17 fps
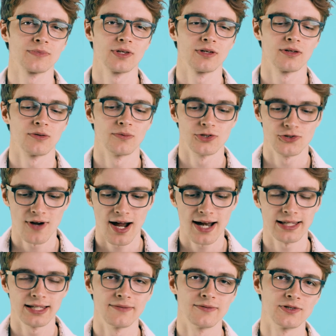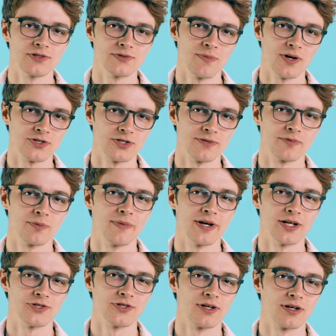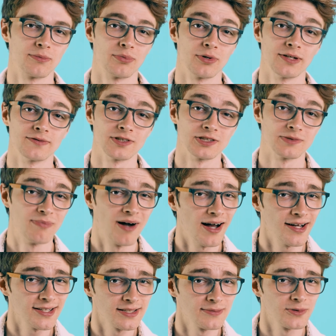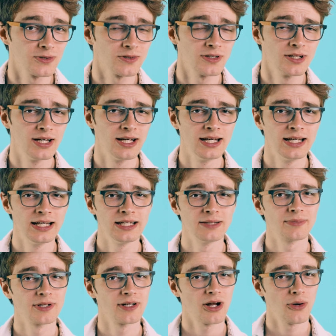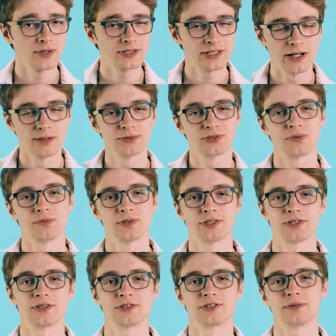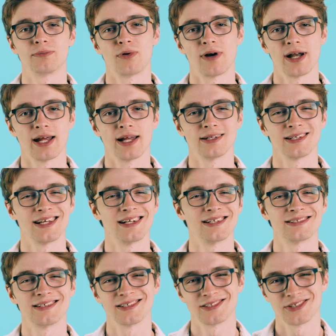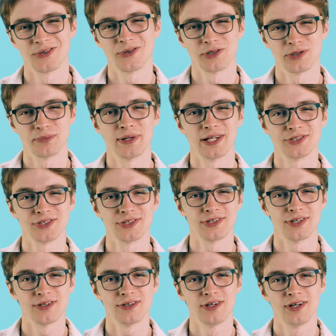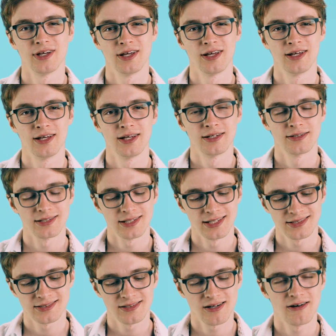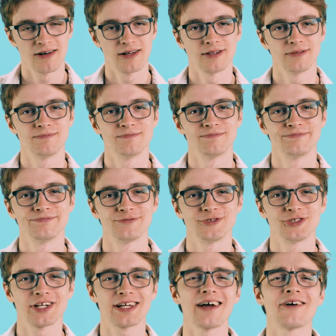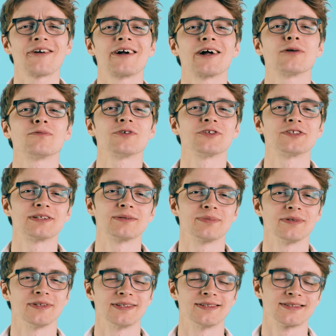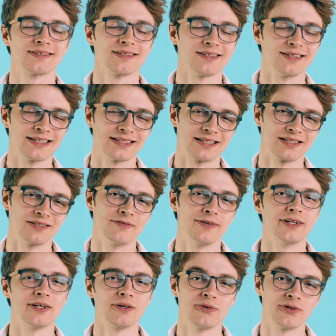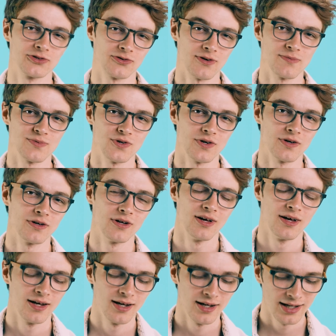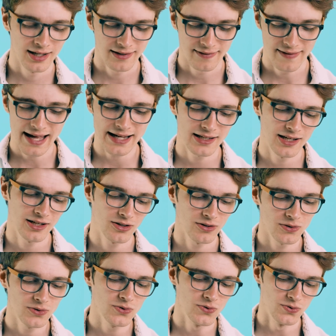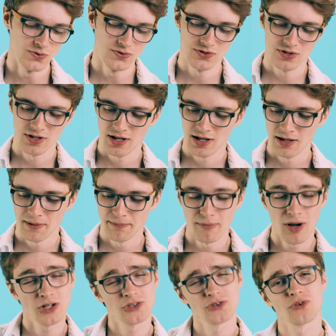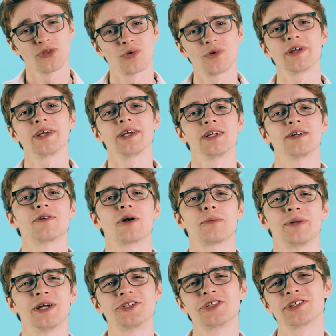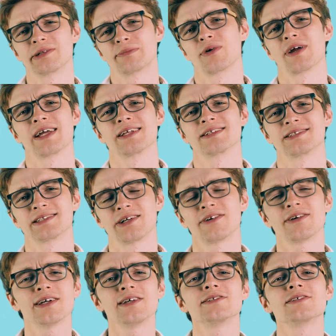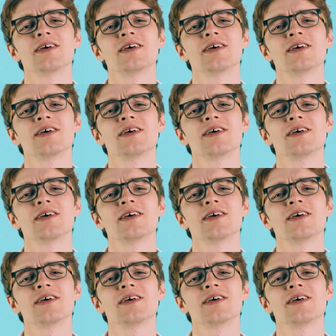We try to give you as much information in our briefs as possible, but it always helps to research the brand and get a sense of who you're pitching to. To get started, check out our helpful templates linked in the video description. That concludes Module 3 of our Pitching to Brands series.